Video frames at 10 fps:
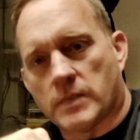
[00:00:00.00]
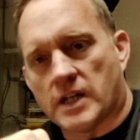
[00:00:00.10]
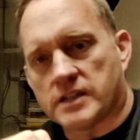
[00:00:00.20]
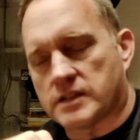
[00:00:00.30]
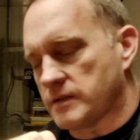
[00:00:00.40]

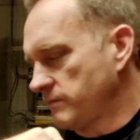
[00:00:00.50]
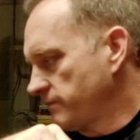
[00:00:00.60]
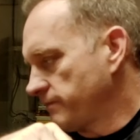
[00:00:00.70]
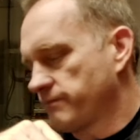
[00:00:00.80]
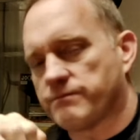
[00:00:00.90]
mess
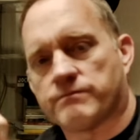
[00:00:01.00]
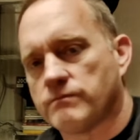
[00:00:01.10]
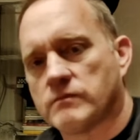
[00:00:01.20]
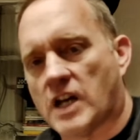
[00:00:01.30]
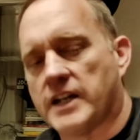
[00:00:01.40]

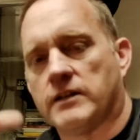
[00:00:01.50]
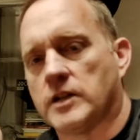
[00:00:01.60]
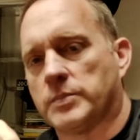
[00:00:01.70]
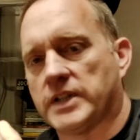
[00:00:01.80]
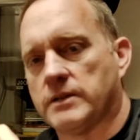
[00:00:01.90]
not even
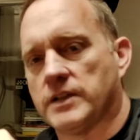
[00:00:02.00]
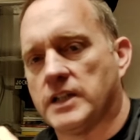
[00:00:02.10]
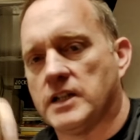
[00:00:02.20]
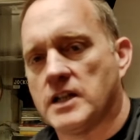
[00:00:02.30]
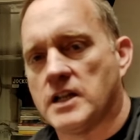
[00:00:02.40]
going to play with
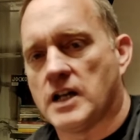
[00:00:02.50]
it.